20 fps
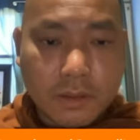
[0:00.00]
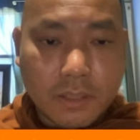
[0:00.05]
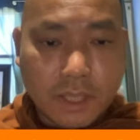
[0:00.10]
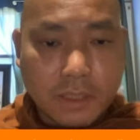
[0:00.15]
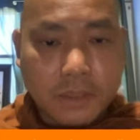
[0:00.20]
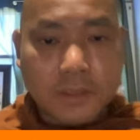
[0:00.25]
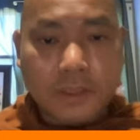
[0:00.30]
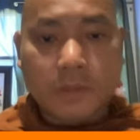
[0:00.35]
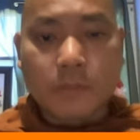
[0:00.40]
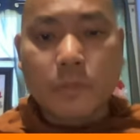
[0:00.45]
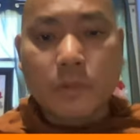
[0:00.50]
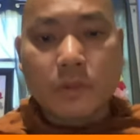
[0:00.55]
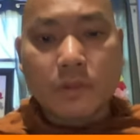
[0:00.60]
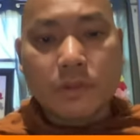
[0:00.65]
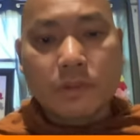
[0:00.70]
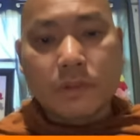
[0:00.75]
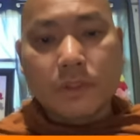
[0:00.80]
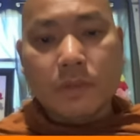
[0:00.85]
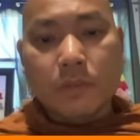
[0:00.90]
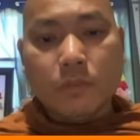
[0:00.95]

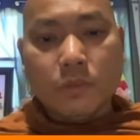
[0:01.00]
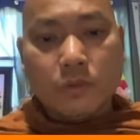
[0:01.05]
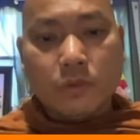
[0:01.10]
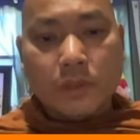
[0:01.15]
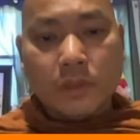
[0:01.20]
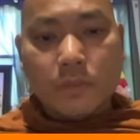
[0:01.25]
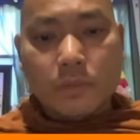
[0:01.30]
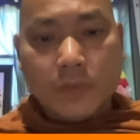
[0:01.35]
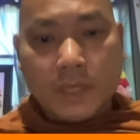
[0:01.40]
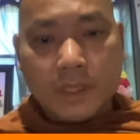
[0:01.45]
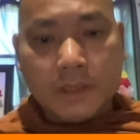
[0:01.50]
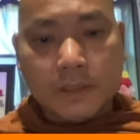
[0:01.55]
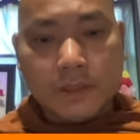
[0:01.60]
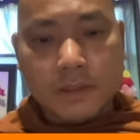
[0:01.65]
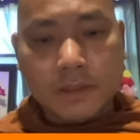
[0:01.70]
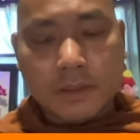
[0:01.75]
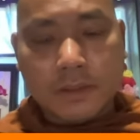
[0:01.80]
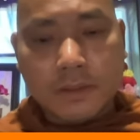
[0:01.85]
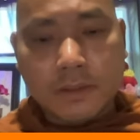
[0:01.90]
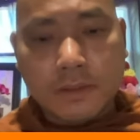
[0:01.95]
exemplary moral
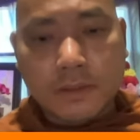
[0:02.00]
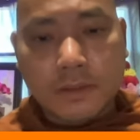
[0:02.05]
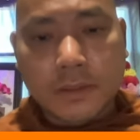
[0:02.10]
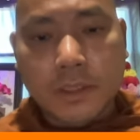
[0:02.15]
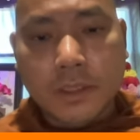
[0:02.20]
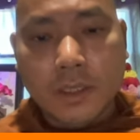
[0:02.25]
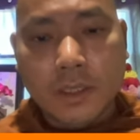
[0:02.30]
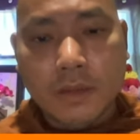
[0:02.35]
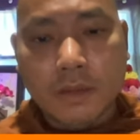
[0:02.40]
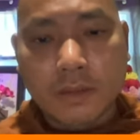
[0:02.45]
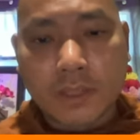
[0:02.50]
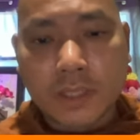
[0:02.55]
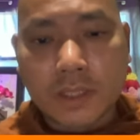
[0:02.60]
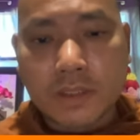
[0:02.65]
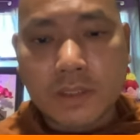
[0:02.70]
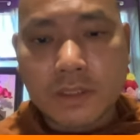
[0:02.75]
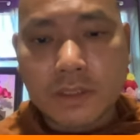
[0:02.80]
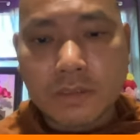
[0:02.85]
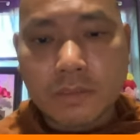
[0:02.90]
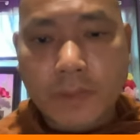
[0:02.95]
practice, and
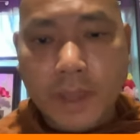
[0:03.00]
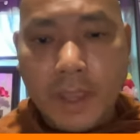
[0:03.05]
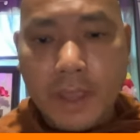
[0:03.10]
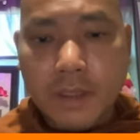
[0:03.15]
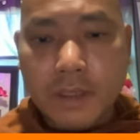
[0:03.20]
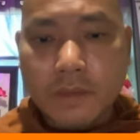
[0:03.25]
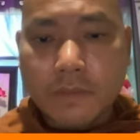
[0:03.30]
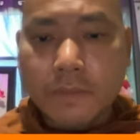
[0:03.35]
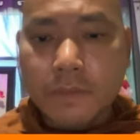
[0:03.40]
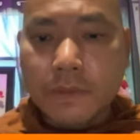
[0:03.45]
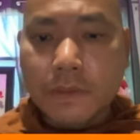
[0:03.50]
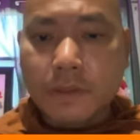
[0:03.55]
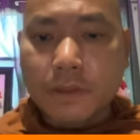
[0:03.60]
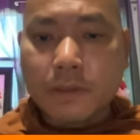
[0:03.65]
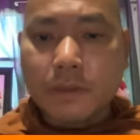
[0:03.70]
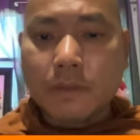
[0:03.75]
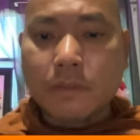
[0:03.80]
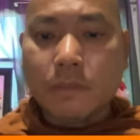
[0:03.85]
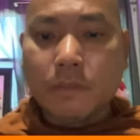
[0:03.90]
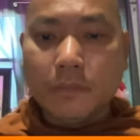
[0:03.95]
religious
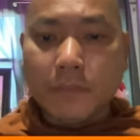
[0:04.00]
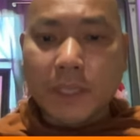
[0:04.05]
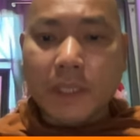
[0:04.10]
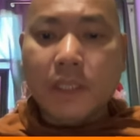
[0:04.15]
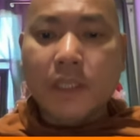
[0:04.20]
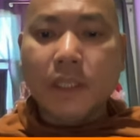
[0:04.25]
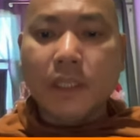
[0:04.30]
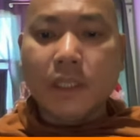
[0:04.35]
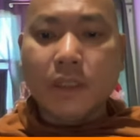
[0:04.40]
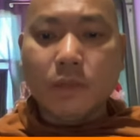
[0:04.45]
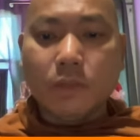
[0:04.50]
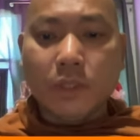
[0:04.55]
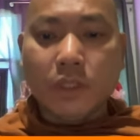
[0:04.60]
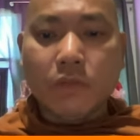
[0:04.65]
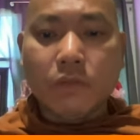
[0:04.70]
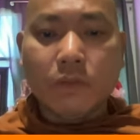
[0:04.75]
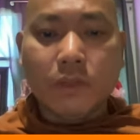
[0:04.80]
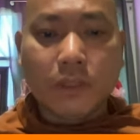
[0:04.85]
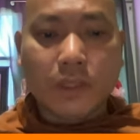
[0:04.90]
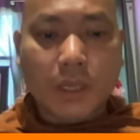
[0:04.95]
biographies mediate
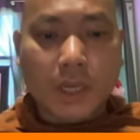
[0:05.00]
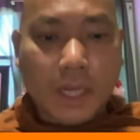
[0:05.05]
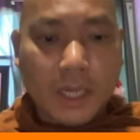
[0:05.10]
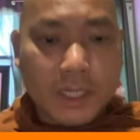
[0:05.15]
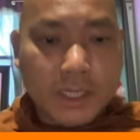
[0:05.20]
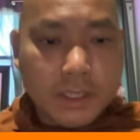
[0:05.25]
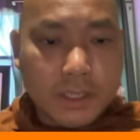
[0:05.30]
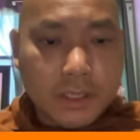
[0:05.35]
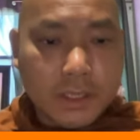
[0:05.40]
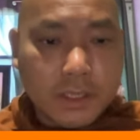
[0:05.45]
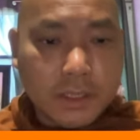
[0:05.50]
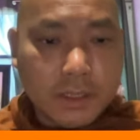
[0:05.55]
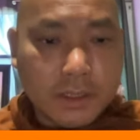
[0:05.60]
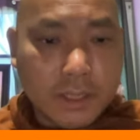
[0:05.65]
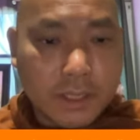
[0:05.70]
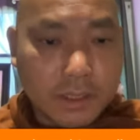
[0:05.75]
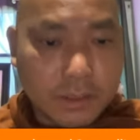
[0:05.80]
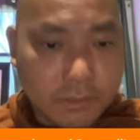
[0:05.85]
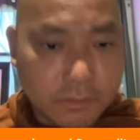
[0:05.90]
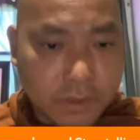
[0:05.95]
between the ideal
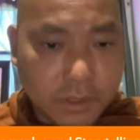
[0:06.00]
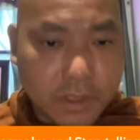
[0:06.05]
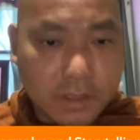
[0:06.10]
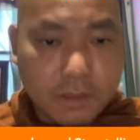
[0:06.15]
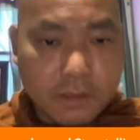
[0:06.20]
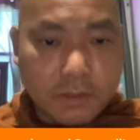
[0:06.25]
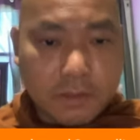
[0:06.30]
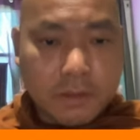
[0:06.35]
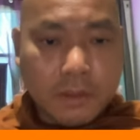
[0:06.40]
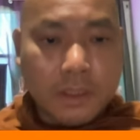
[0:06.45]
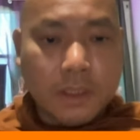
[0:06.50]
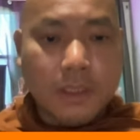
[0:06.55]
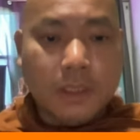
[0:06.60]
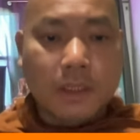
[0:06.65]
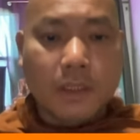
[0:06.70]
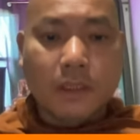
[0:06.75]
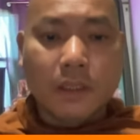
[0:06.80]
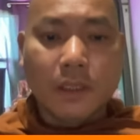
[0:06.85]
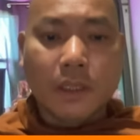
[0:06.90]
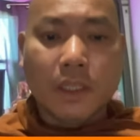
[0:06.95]
and the real
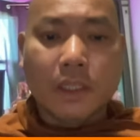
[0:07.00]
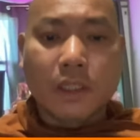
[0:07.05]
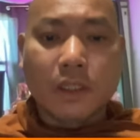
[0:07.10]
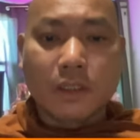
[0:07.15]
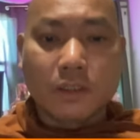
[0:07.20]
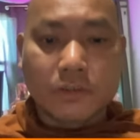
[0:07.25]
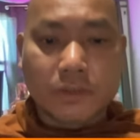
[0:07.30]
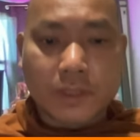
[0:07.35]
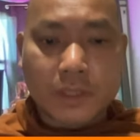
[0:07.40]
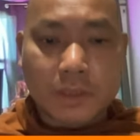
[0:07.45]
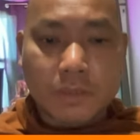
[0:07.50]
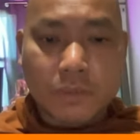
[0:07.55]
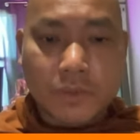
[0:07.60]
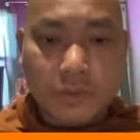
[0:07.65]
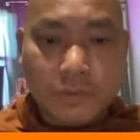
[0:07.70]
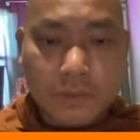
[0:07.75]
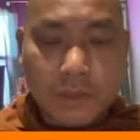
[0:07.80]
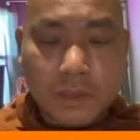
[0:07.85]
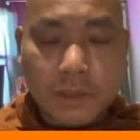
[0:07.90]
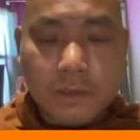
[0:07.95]
and the
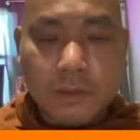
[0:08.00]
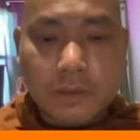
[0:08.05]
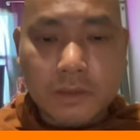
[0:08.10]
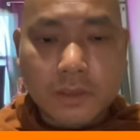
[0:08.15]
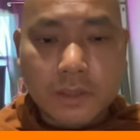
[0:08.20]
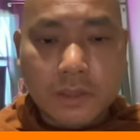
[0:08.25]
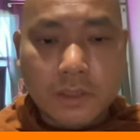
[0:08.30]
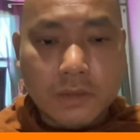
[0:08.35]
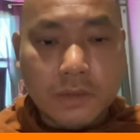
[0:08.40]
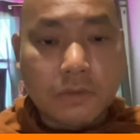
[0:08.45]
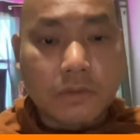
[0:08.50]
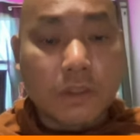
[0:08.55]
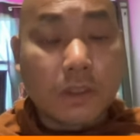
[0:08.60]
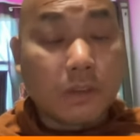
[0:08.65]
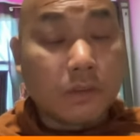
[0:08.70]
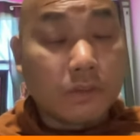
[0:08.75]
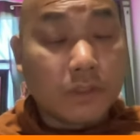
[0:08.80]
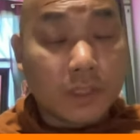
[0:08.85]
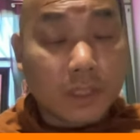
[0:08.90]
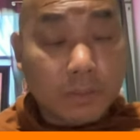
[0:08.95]
conceptual
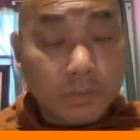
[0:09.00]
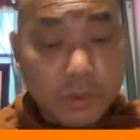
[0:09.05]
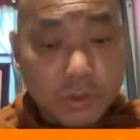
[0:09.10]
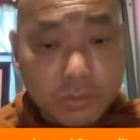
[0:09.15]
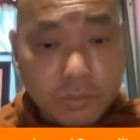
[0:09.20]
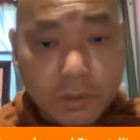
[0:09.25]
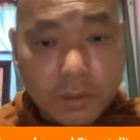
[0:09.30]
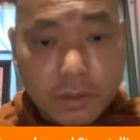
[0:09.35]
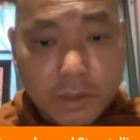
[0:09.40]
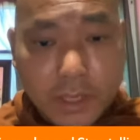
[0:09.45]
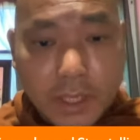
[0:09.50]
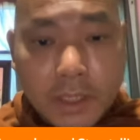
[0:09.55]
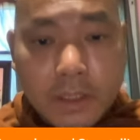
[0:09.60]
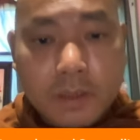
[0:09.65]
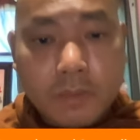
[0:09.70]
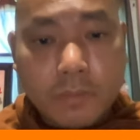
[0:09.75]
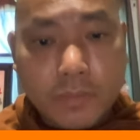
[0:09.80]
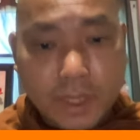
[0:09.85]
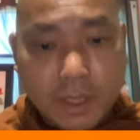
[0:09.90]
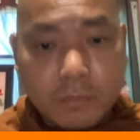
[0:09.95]
and
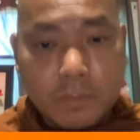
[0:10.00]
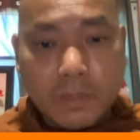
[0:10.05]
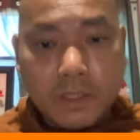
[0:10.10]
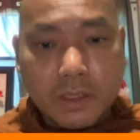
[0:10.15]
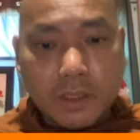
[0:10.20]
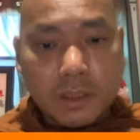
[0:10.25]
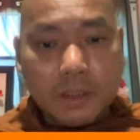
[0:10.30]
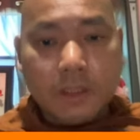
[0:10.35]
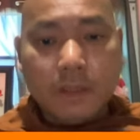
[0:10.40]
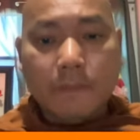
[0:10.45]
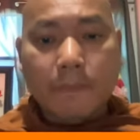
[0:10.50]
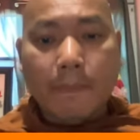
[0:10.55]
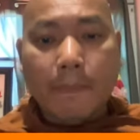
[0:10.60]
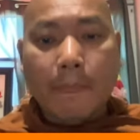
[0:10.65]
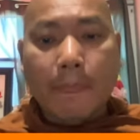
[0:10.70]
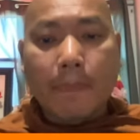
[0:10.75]
the pragmatic.